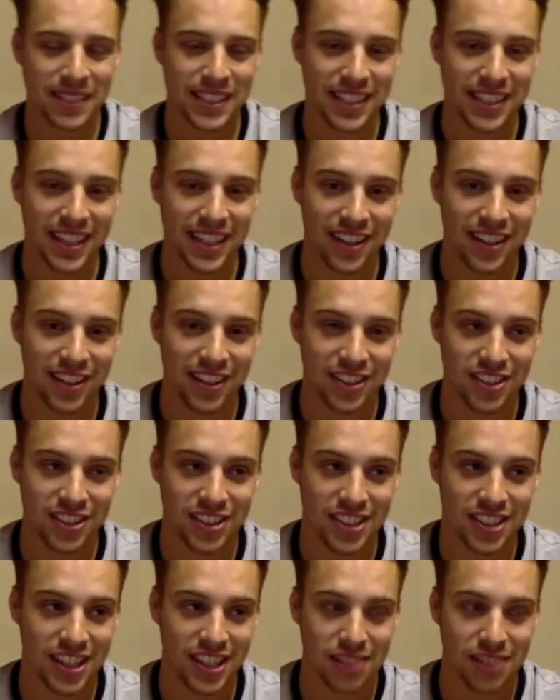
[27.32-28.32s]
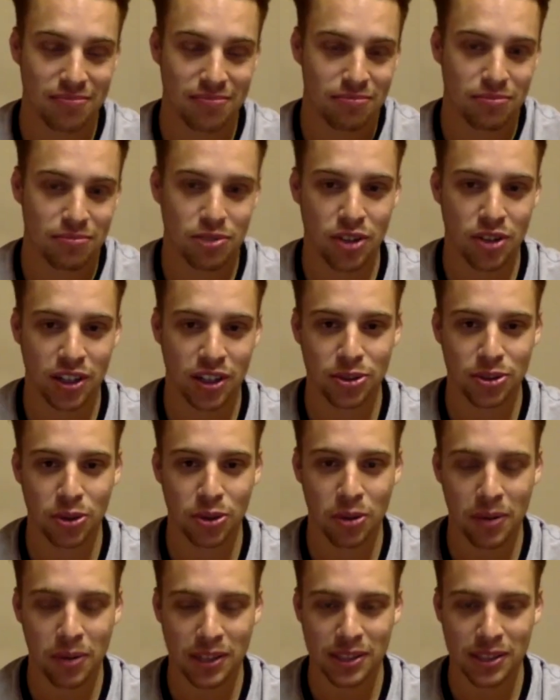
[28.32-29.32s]
but yeah, like you say, trying to
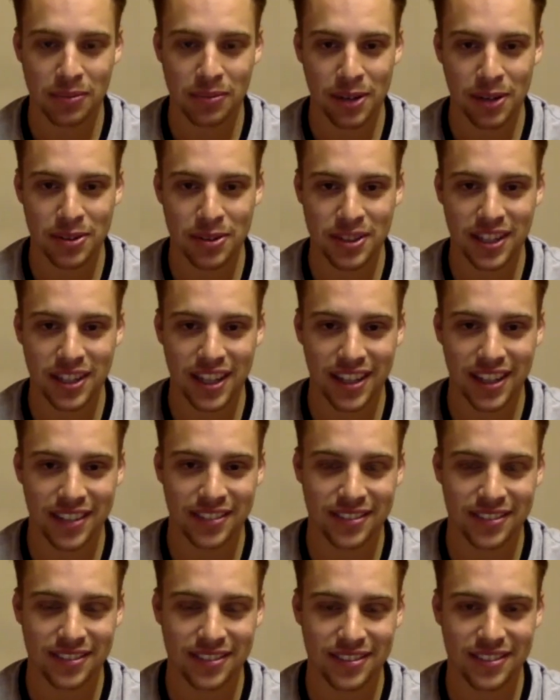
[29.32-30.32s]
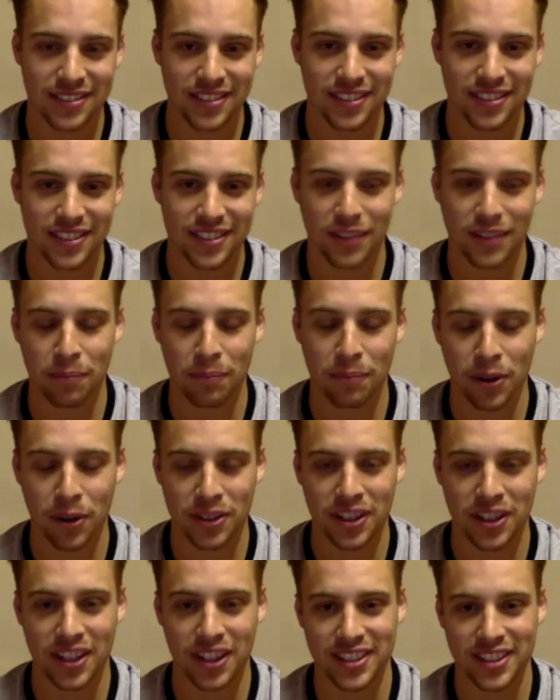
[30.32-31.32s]
talk about something else again. Another
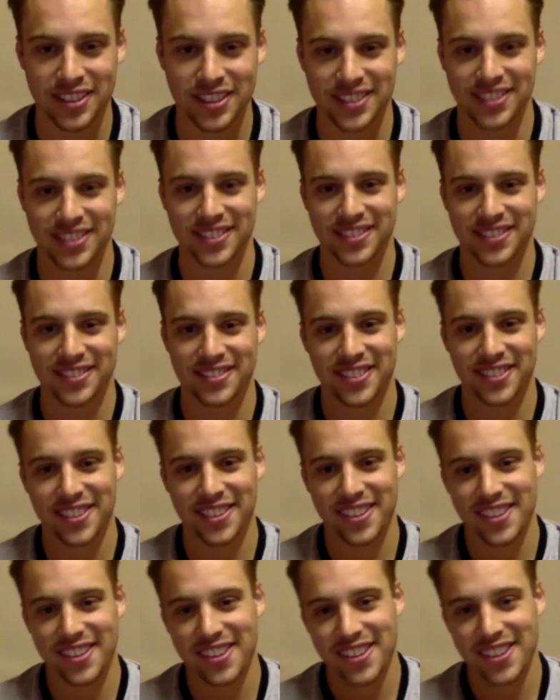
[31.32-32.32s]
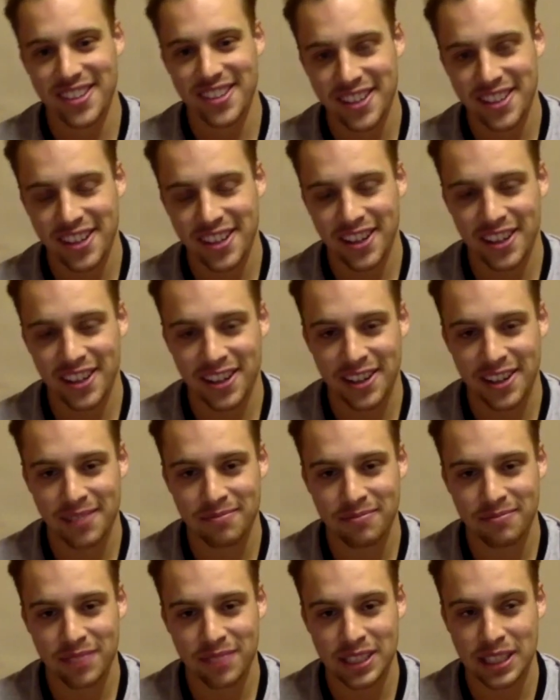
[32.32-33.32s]
podcast.
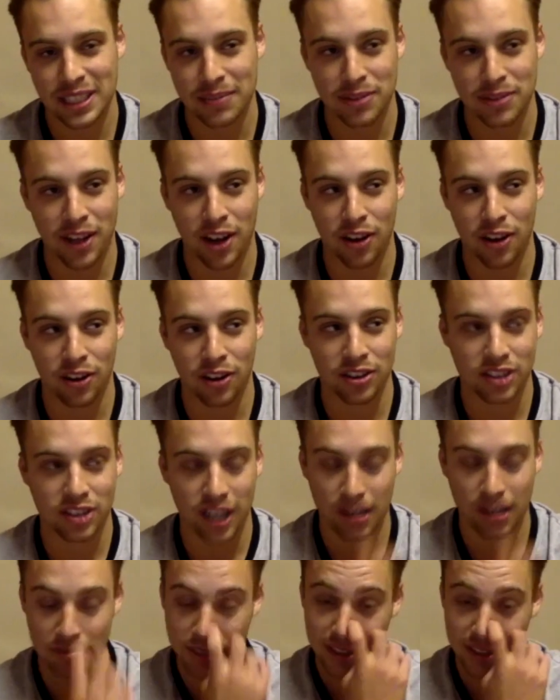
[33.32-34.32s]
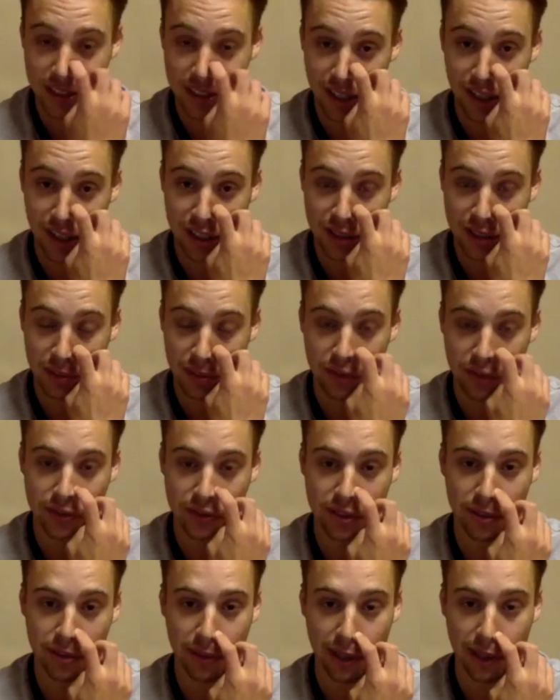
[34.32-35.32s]
Um, it seems like a long time since the last one.
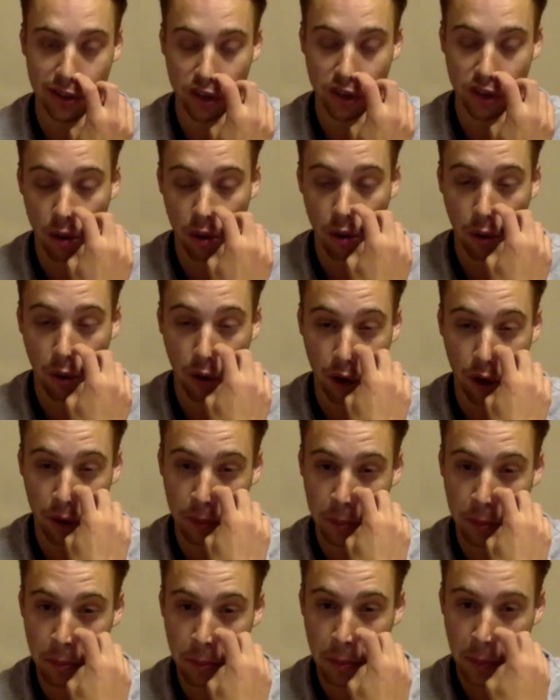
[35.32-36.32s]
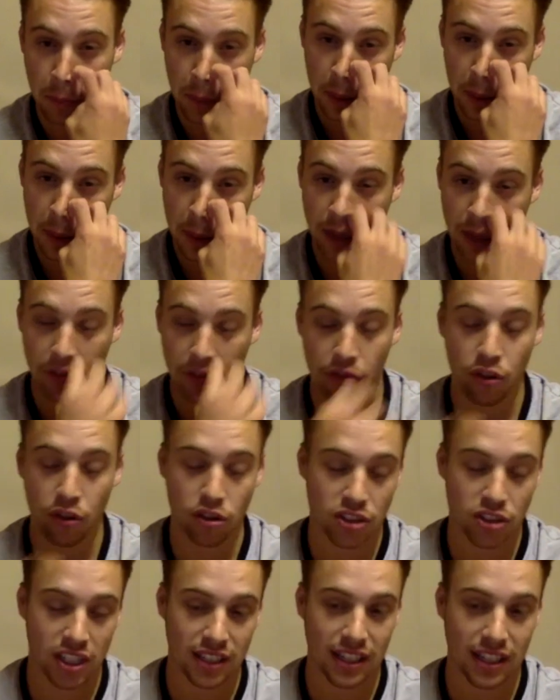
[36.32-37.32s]
Obviously, we had Noah on. If you've not
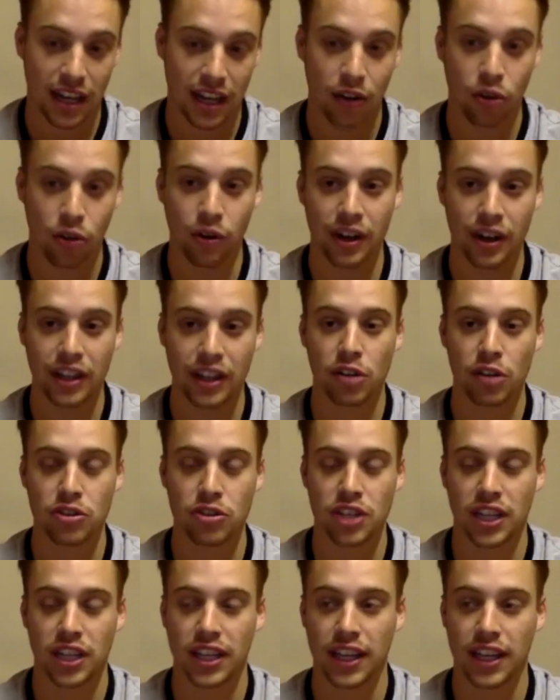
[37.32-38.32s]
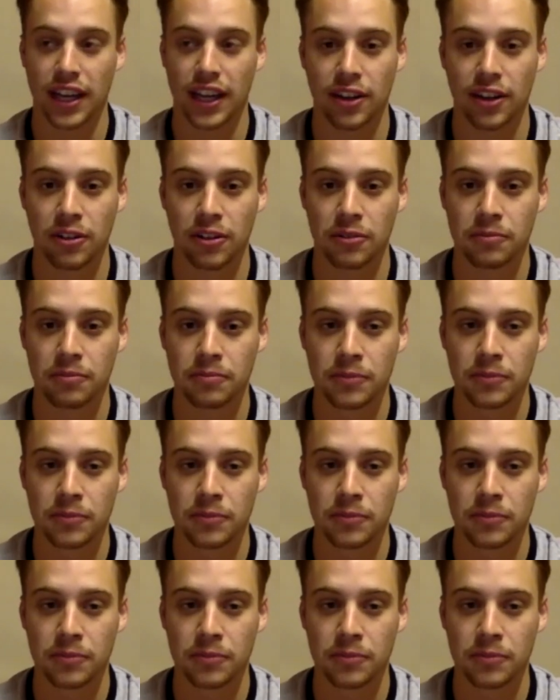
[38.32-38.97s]
yeah. checked out already, go check it out.